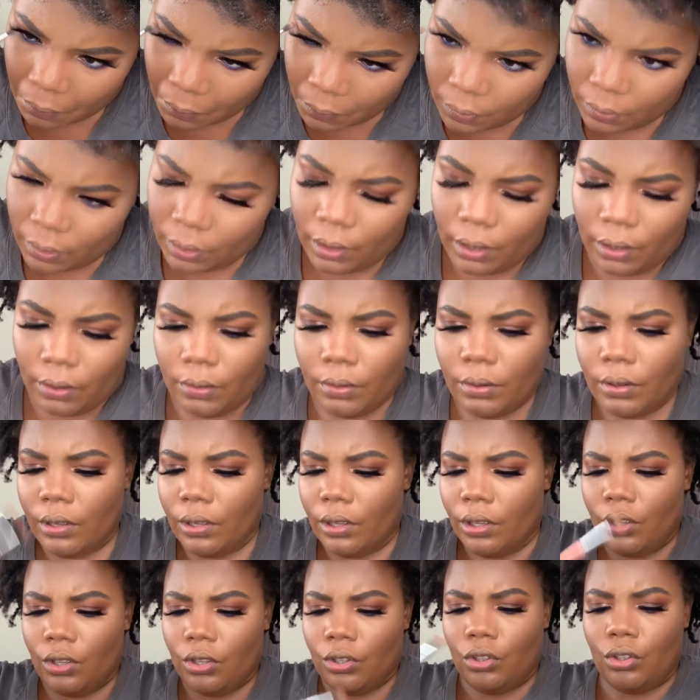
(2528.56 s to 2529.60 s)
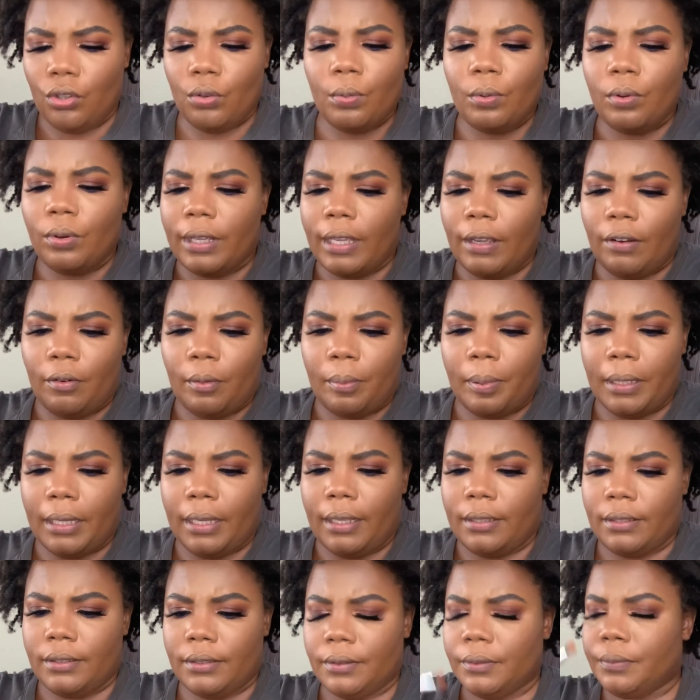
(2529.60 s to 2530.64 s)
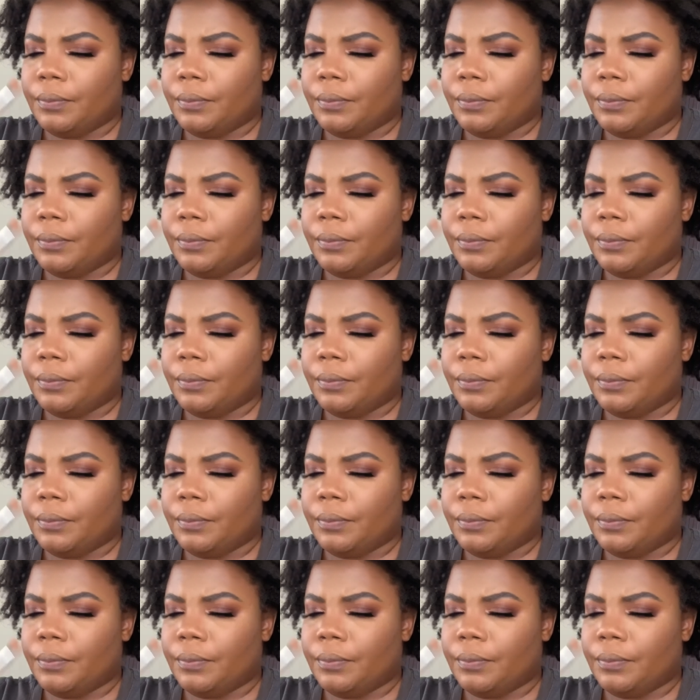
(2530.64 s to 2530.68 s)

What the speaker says: You know, you will get replaced.